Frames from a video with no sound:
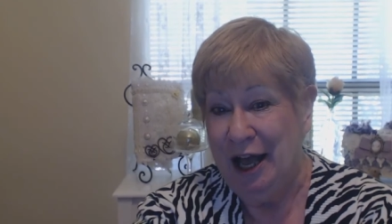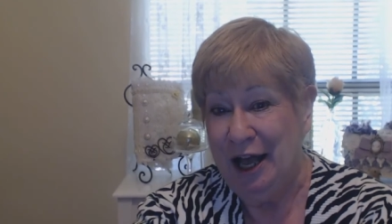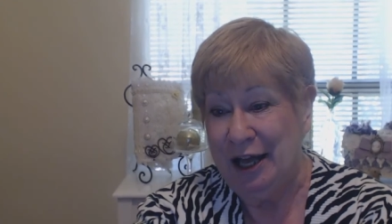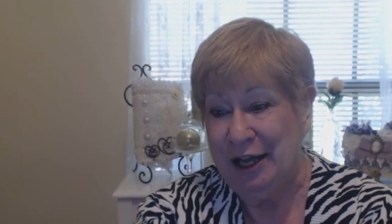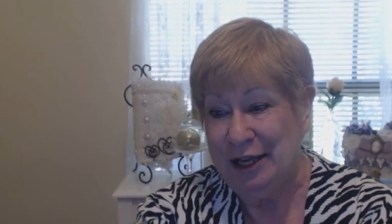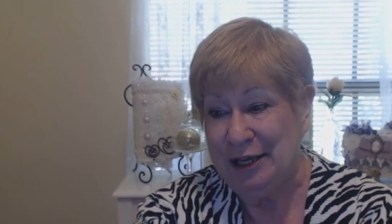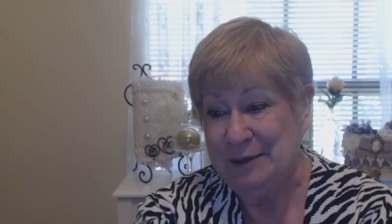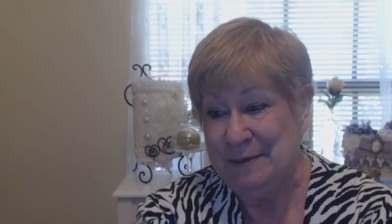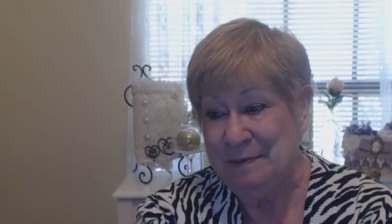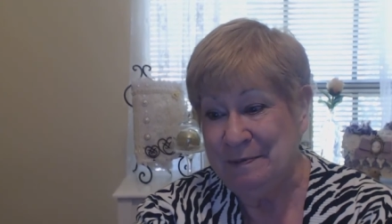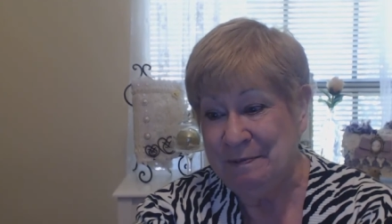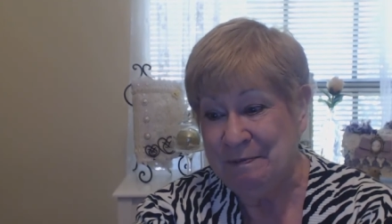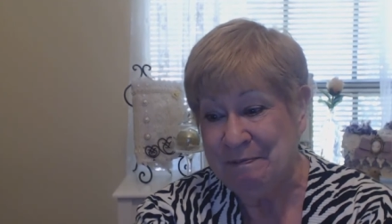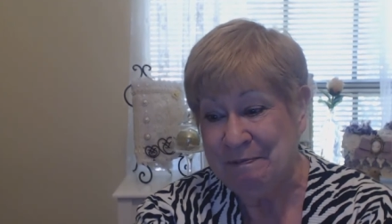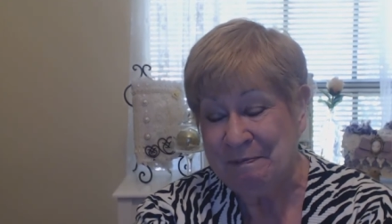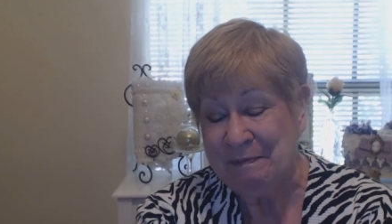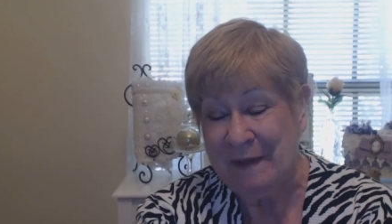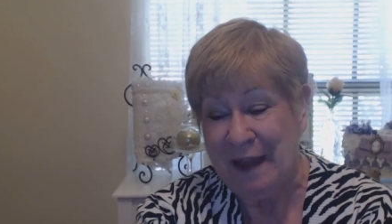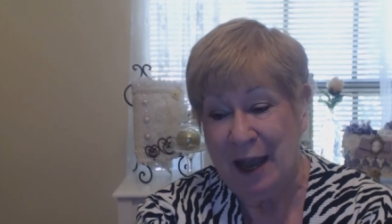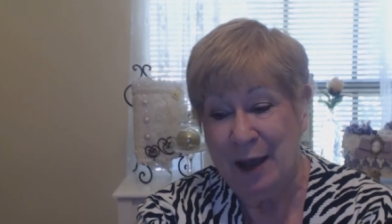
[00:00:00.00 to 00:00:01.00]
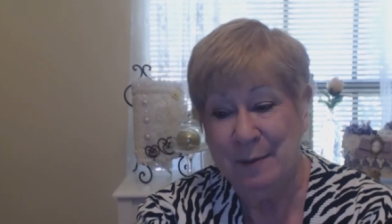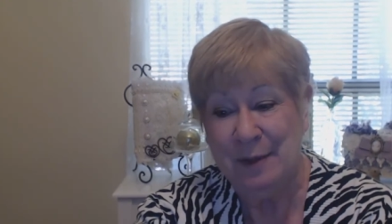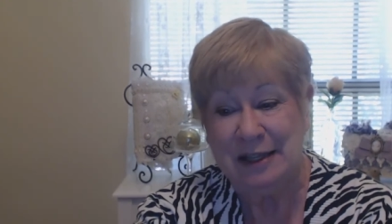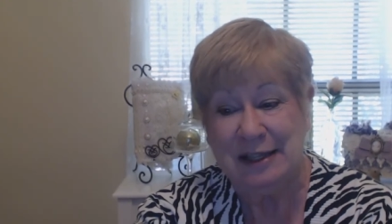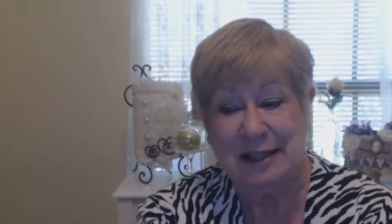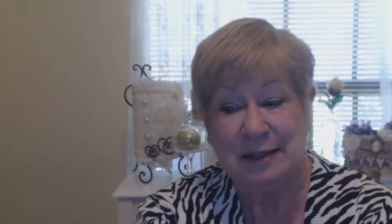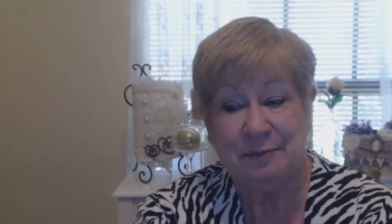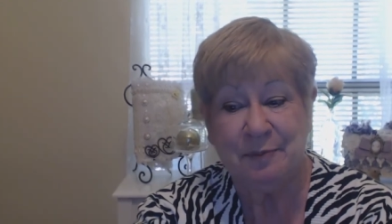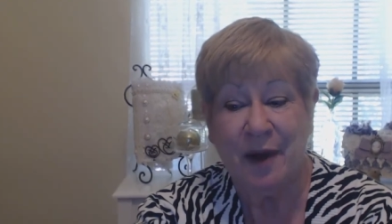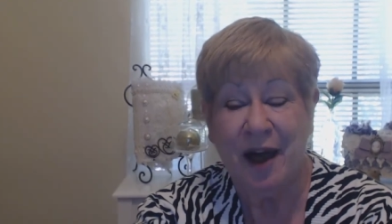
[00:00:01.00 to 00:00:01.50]
Uh, I'm
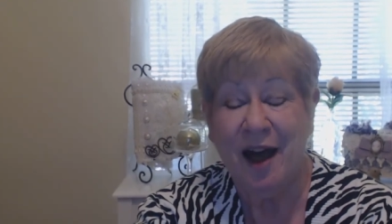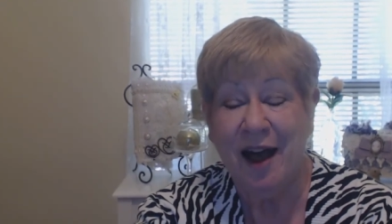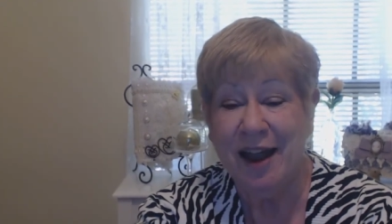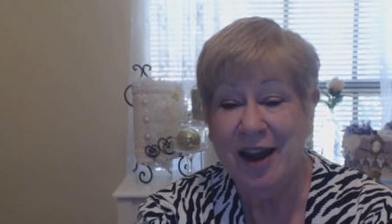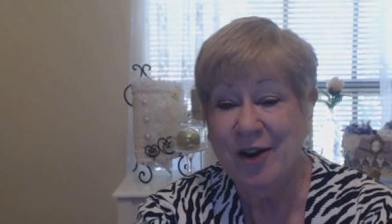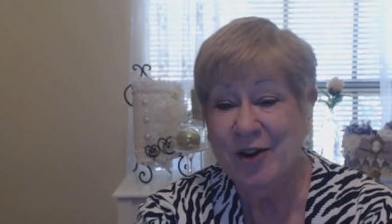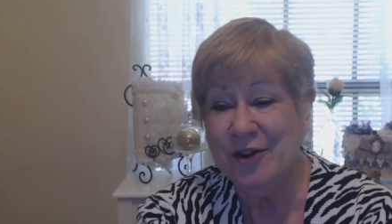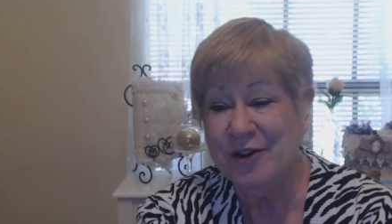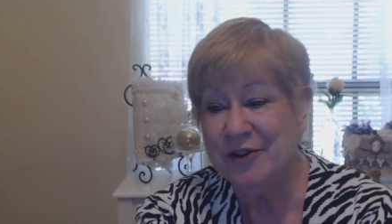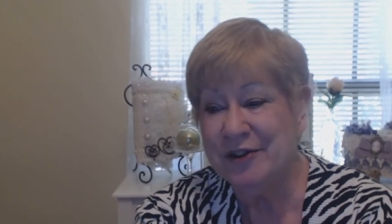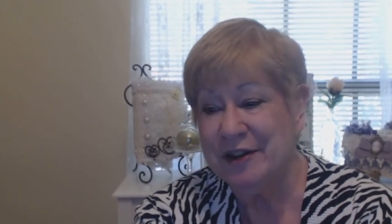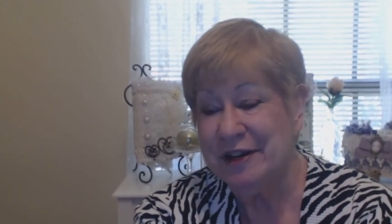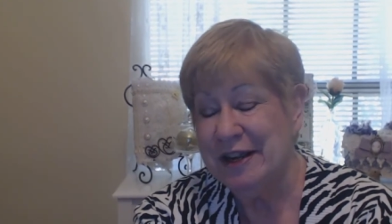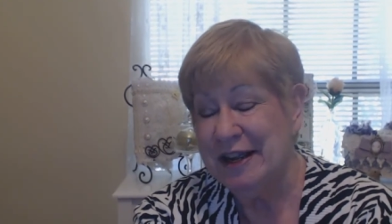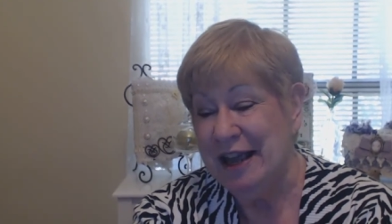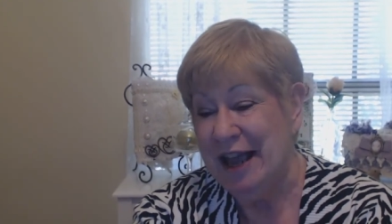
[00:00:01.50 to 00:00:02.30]
inspired.